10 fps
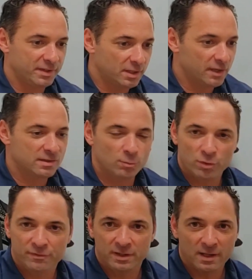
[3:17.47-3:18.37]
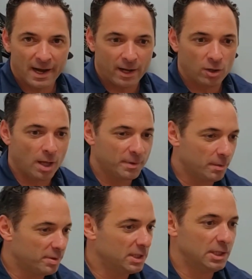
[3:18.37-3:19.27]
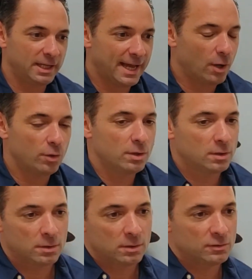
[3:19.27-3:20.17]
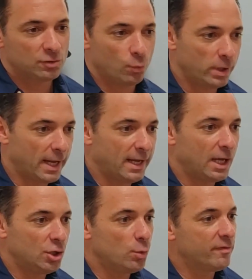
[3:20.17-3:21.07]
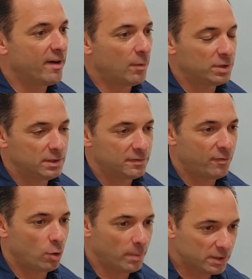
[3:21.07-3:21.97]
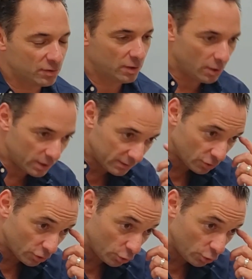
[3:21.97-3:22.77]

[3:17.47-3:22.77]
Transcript: If it doesn't move the dial, I'm completely out. So when I got you involved with this 4 months ago, and it took